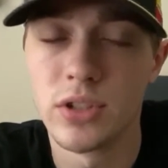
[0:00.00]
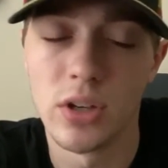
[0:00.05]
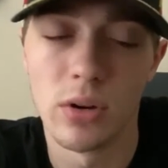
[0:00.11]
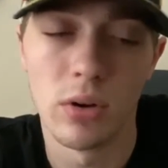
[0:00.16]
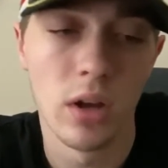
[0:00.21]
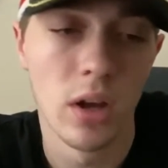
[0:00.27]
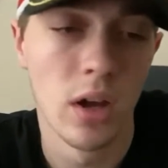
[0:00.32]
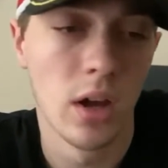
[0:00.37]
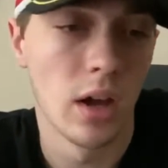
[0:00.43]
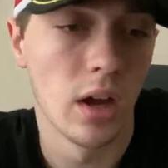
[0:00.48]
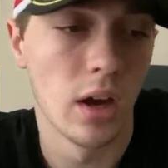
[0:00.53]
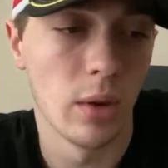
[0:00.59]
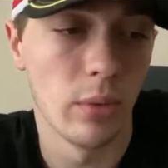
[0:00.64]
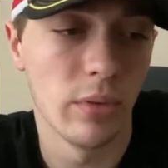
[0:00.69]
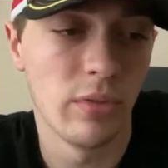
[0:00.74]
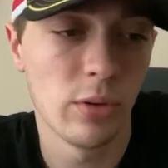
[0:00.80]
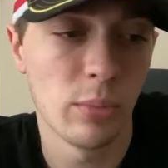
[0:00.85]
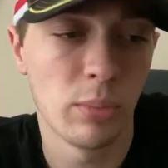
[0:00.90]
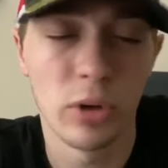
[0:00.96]
So uh,
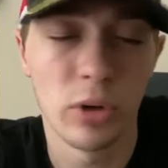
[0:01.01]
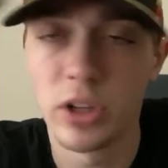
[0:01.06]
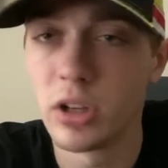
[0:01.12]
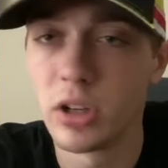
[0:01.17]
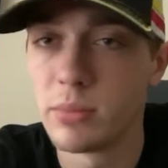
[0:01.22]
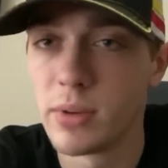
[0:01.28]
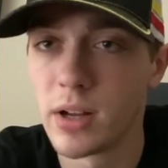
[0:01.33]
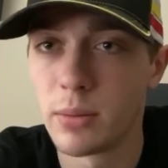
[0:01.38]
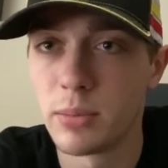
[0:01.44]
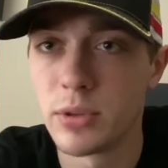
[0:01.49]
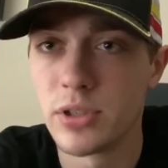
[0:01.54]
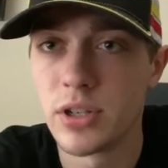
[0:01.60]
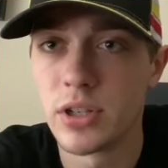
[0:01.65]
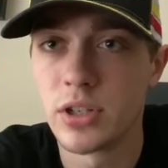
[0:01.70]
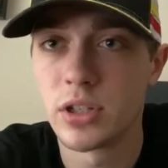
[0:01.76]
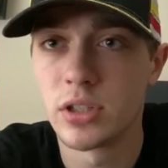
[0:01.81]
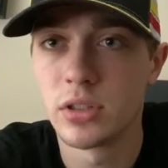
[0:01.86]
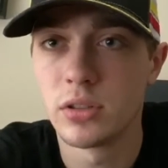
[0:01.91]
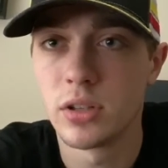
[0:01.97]
we feel pretty good about our
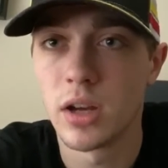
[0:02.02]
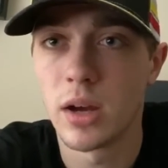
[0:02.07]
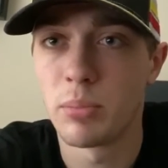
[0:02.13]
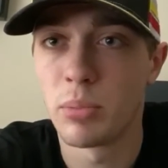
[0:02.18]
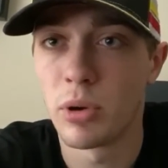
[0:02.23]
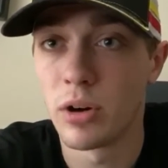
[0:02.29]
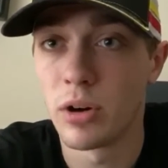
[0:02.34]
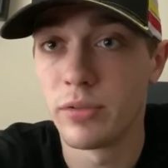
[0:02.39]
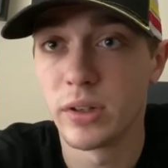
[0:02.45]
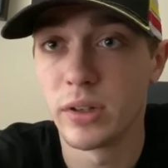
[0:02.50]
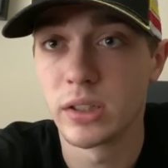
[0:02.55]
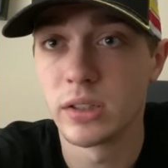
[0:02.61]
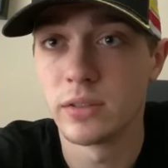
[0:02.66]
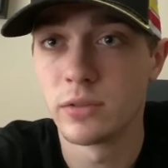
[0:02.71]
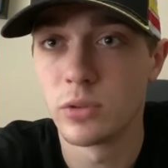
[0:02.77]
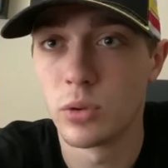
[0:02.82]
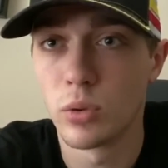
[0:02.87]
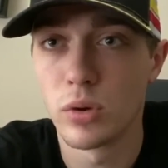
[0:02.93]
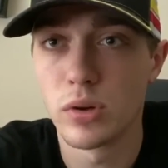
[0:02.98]
position. Not perfect,
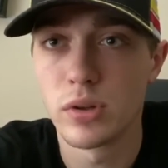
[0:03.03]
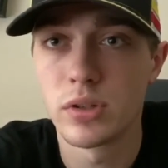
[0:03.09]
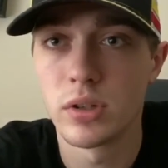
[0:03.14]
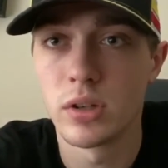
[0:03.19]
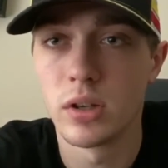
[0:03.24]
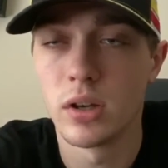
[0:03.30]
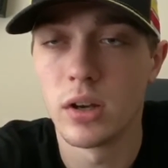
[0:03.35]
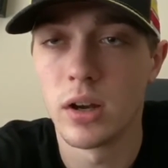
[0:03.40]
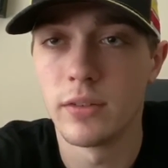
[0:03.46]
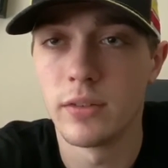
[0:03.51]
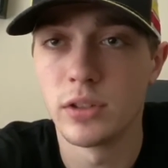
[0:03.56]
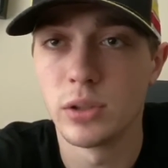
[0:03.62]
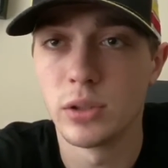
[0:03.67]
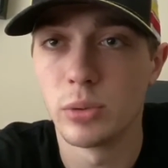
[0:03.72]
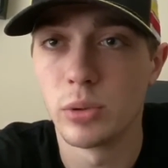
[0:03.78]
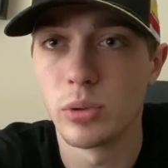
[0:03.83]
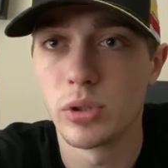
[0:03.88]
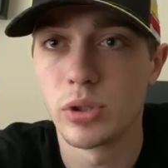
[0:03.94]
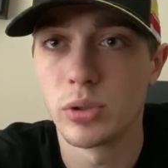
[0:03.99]
of course. Uh, obviously,
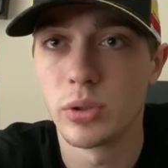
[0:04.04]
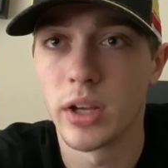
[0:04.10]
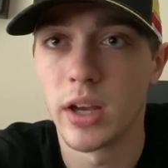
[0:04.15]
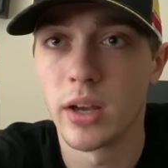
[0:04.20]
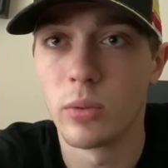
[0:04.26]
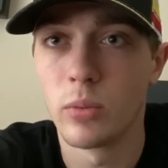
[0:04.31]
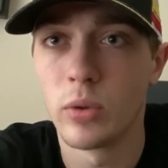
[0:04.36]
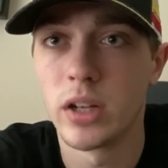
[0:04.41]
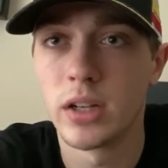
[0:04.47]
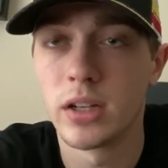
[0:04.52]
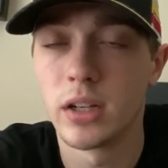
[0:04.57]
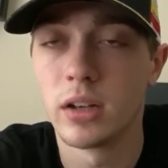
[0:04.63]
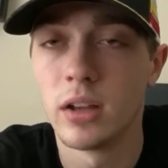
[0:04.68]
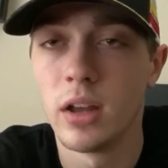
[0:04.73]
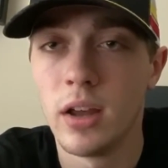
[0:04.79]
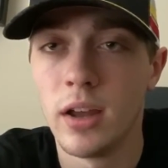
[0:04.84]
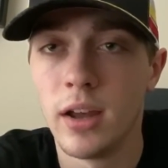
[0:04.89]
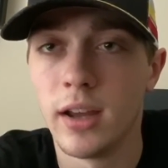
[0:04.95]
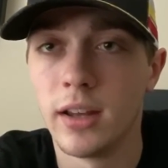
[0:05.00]
we wish we had a win and,
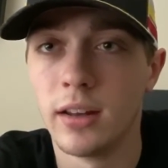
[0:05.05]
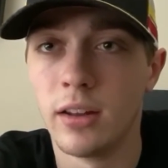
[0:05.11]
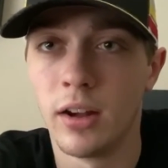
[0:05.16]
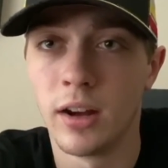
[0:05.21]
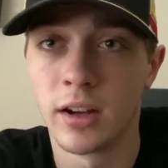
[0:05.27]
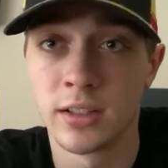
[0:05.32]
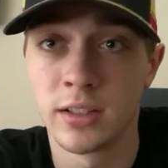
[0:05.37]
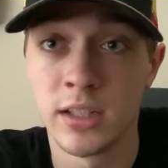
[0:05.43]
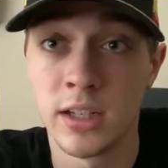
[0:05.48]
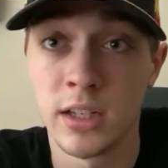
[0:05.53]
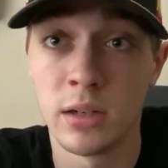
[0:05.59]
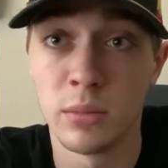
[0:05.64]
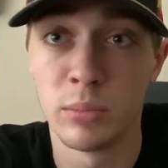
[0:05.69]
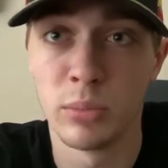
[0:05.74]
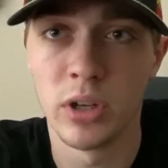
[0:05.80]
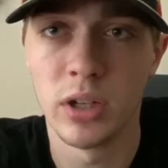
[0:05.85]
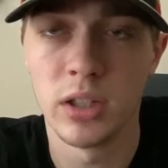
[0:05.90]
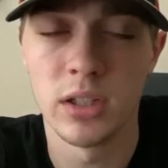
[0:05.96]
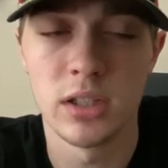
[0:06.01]
and locked in,
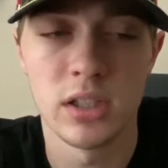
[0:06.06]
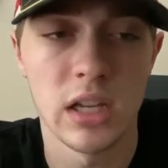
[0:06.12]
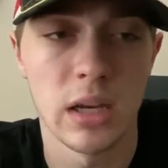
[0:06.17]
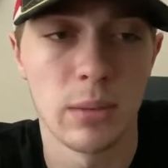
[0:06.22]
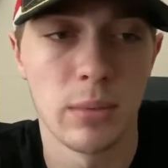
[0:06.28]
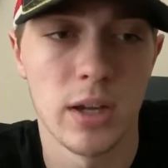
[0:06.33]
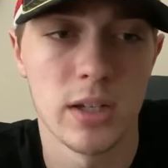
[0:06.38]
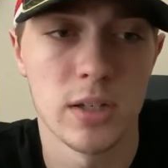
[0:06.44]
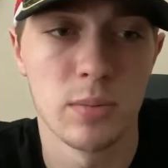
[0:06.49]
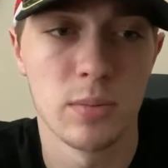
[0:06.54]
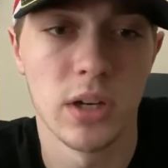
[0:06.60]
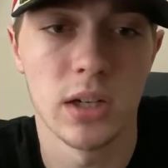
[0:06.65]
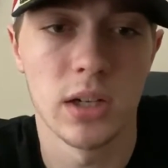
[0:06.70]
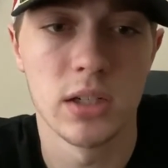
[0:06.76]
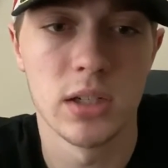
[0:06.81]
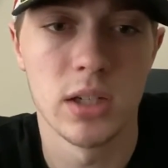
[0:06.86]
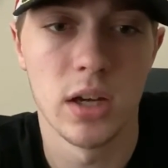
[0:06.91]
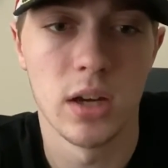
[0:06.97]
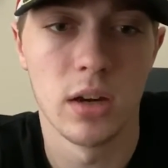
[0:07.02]
but in the same
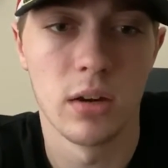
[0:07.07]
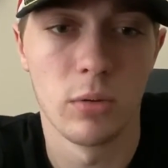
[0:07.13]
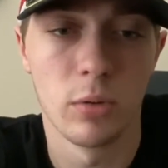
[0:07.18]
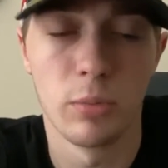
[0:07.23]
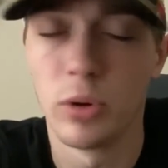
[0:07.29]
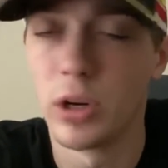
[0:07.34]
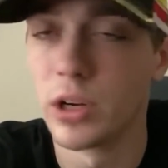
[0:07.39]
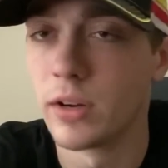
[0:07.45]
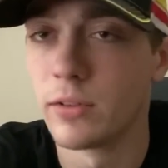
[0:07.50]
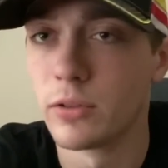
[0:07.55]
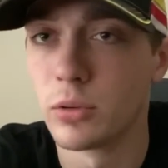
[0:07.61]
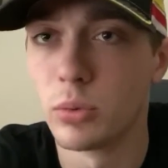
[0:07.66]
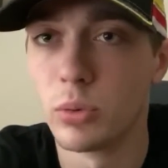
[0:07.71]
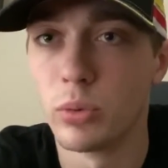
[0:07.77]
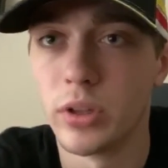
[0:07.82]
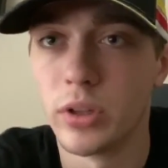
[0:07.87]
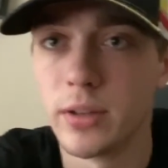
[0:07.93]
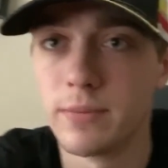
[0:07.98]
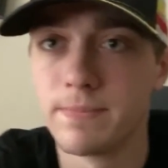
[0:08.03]
aspect, uh, we're pretty comfortable
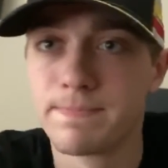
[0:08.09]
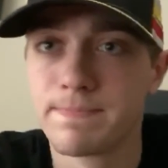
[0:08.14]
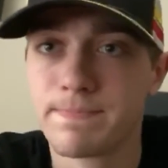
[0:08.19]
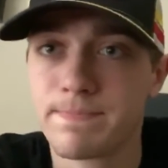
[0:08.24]
with it.